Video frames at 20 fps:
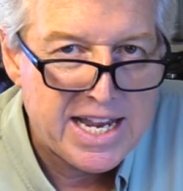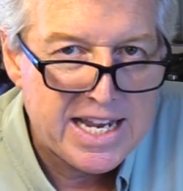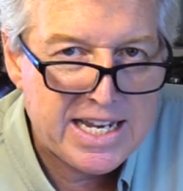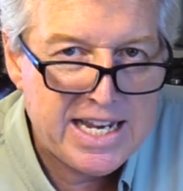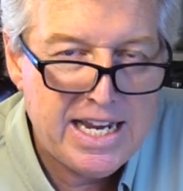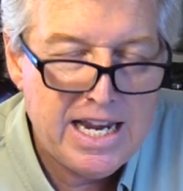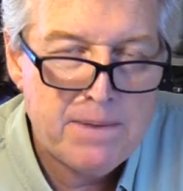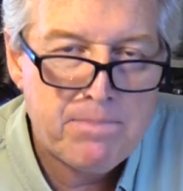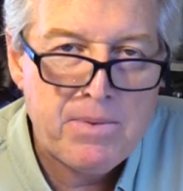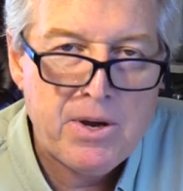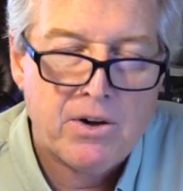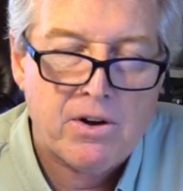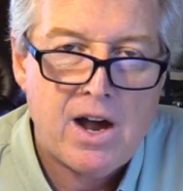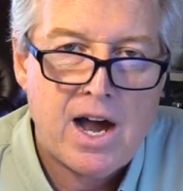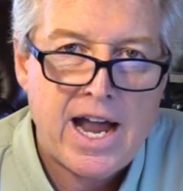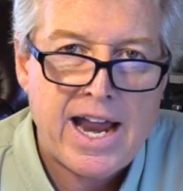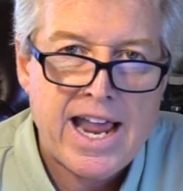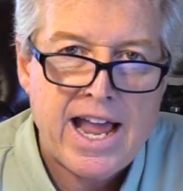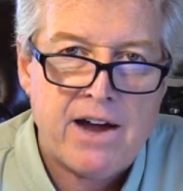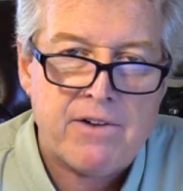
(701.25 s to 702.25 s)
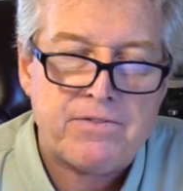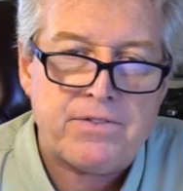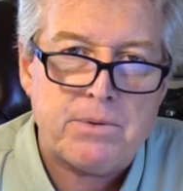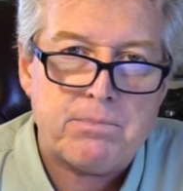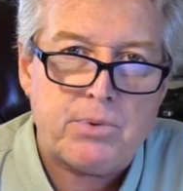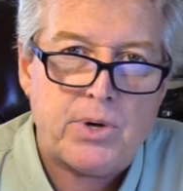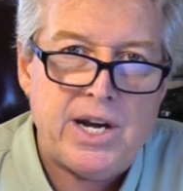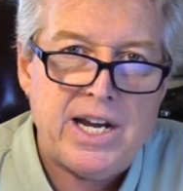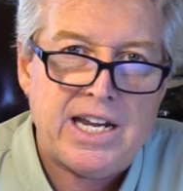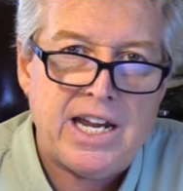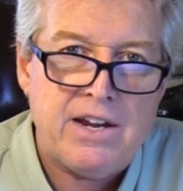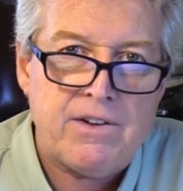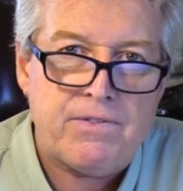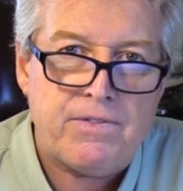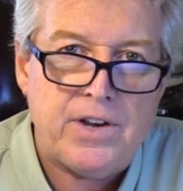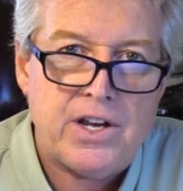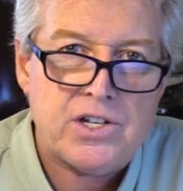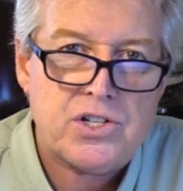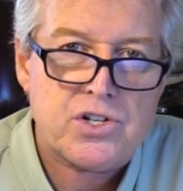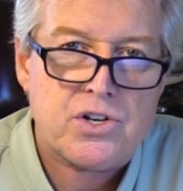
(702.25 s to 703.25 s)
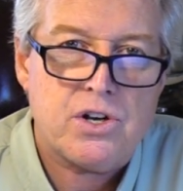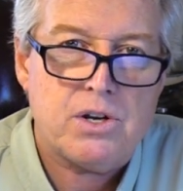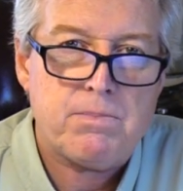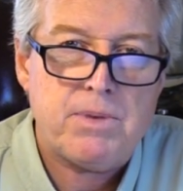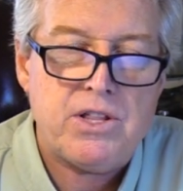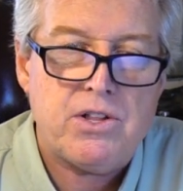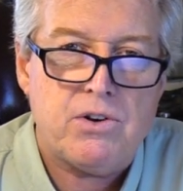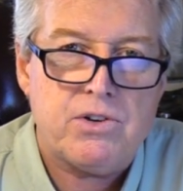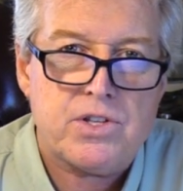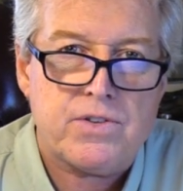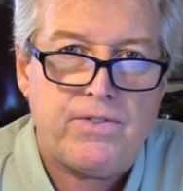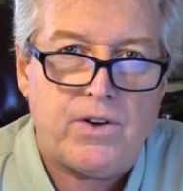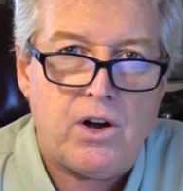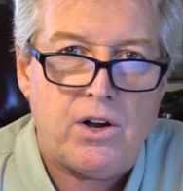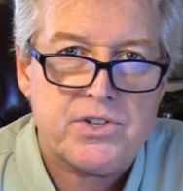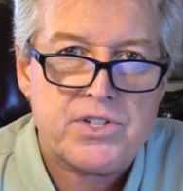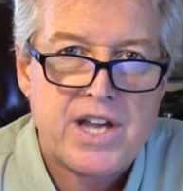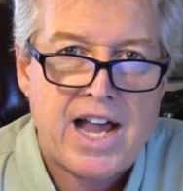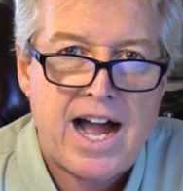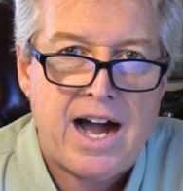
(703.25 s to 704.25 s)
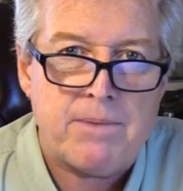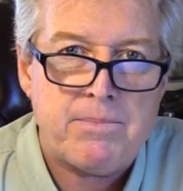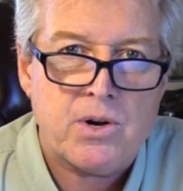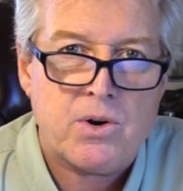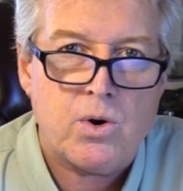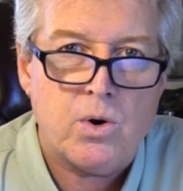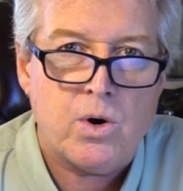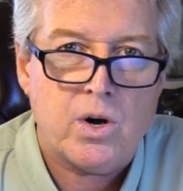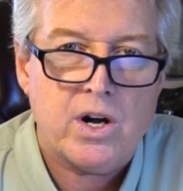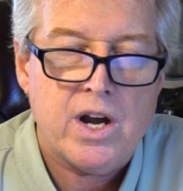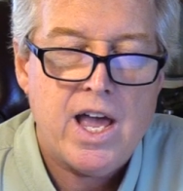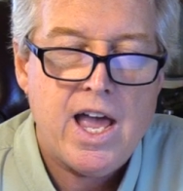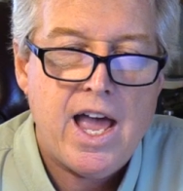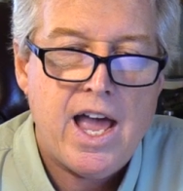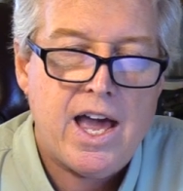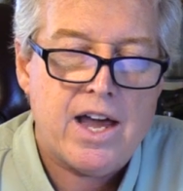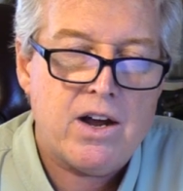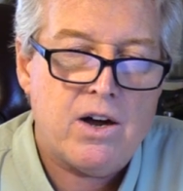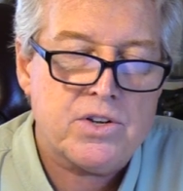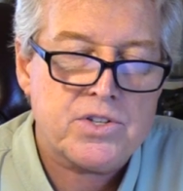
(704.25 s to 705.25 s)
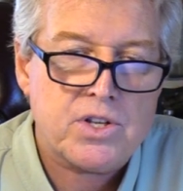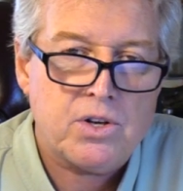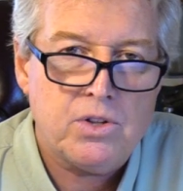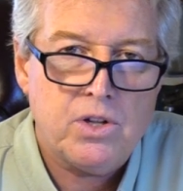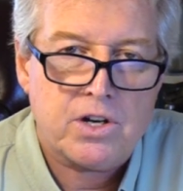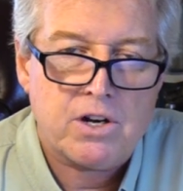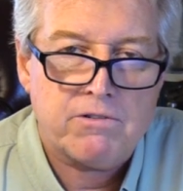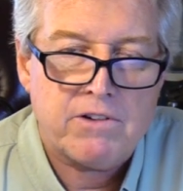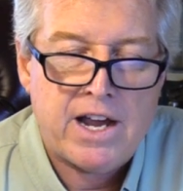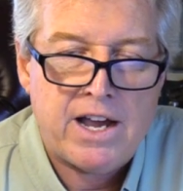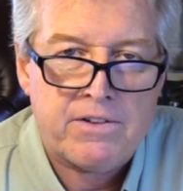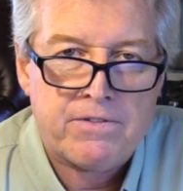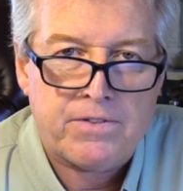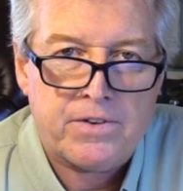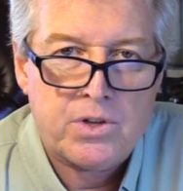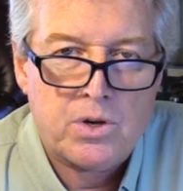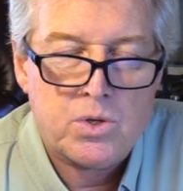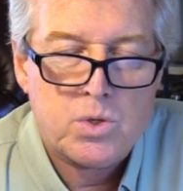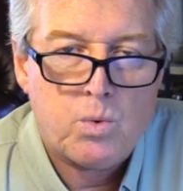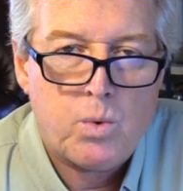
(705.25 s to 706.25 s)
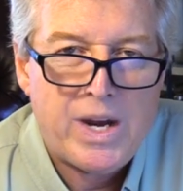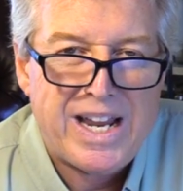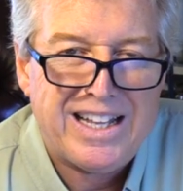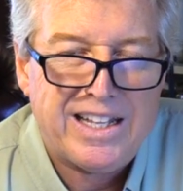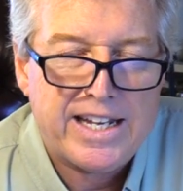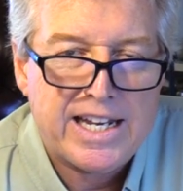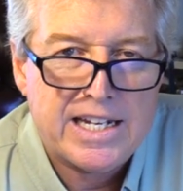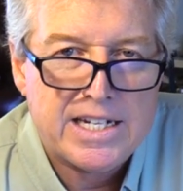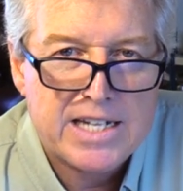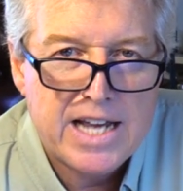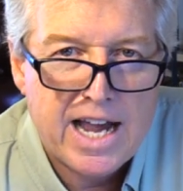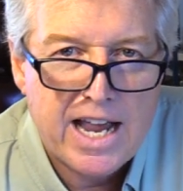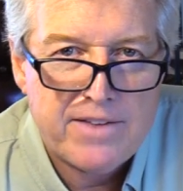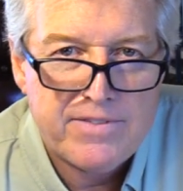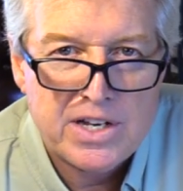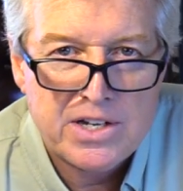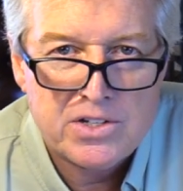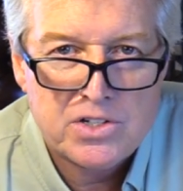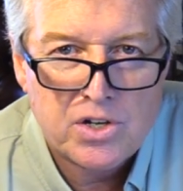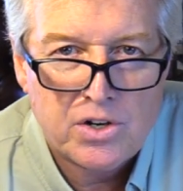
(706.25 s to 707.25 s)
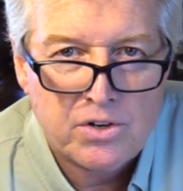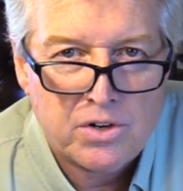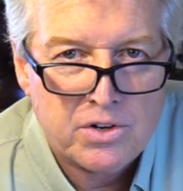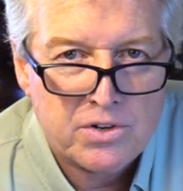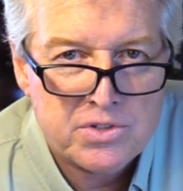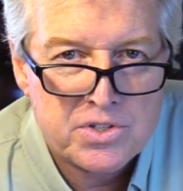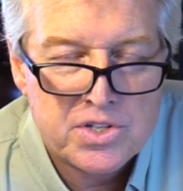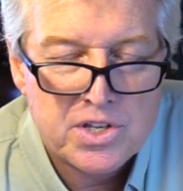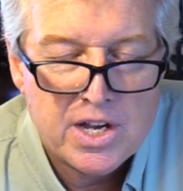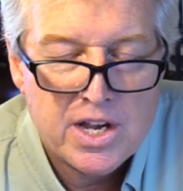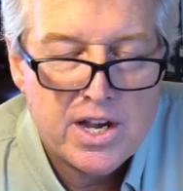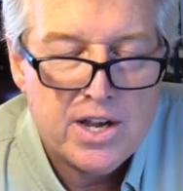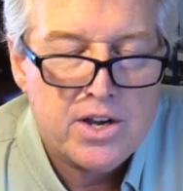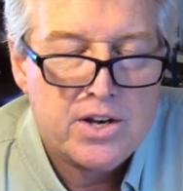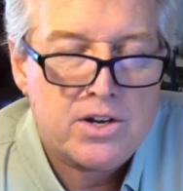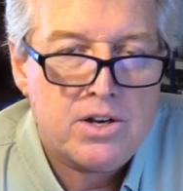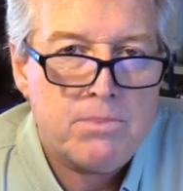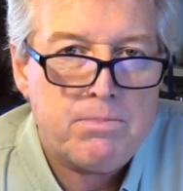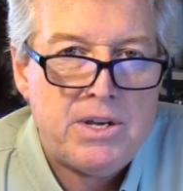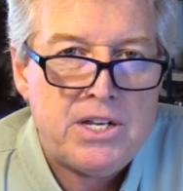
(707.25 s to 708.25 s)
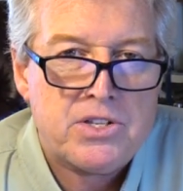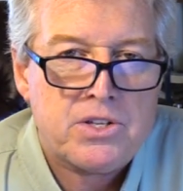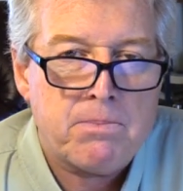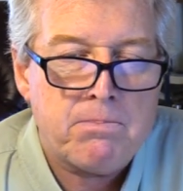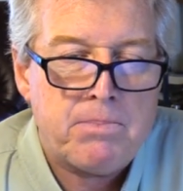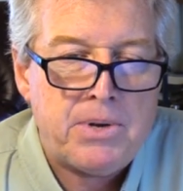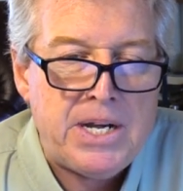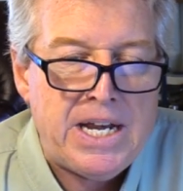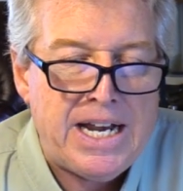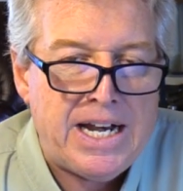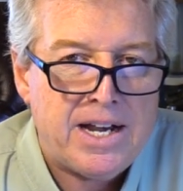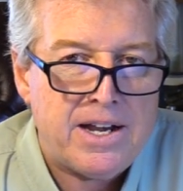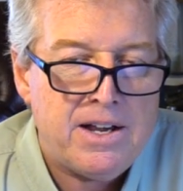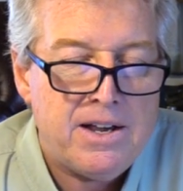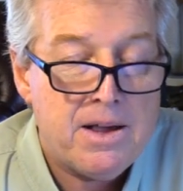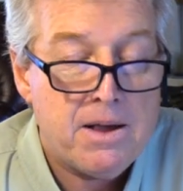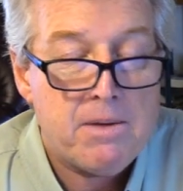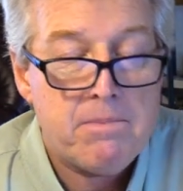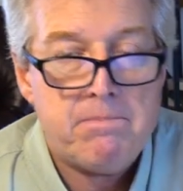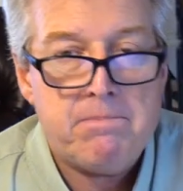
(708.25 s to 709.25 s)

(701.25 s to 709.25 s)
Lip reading: Keep your eye out for breaking fish, could be those false albacore, and also look around for those wheeling and diving turns, could be some bonita.